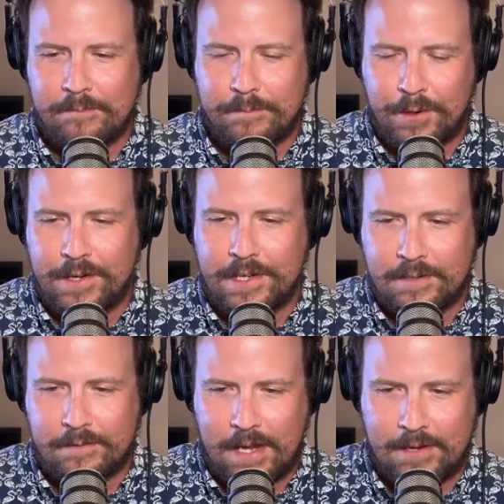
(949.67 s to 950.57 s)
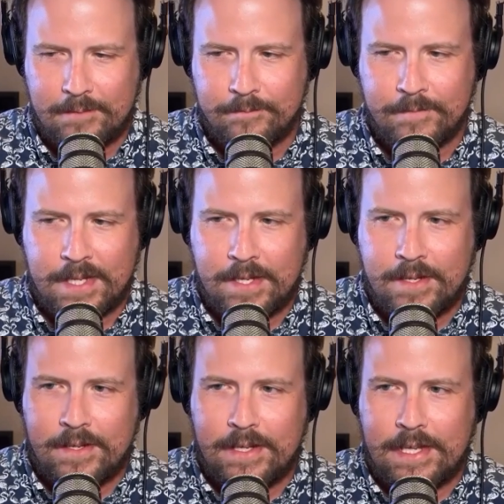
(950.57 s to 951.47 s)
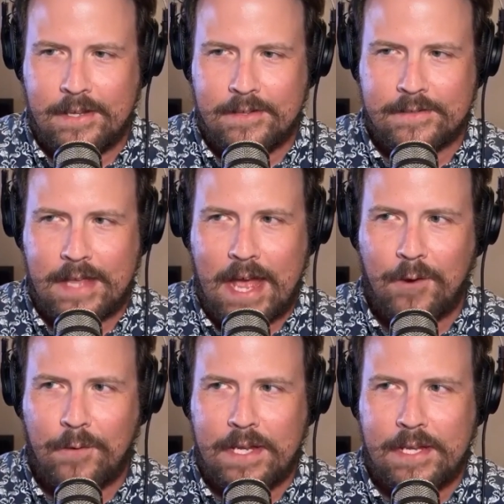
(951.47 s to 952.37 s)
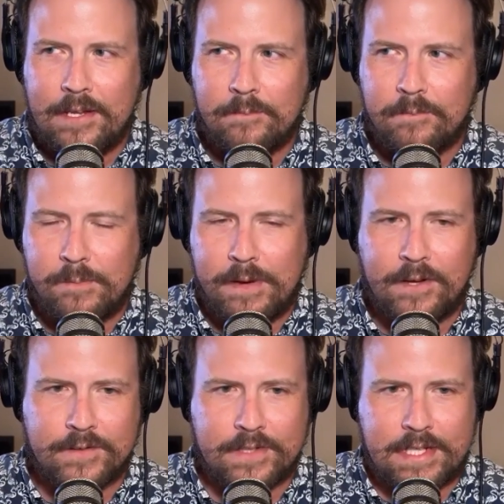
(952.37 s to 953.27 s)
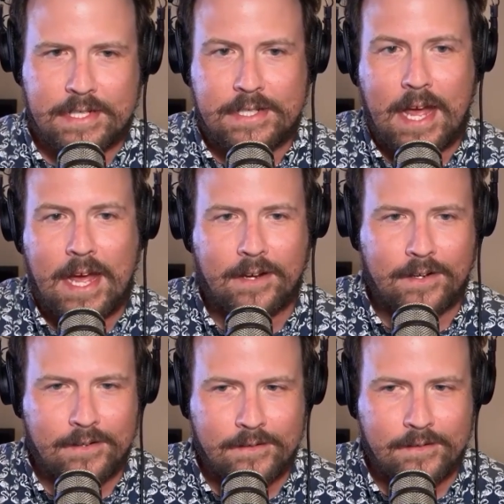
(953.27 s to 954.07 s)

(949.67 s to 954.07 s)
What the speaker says: Burn in the game is how he propels the attack.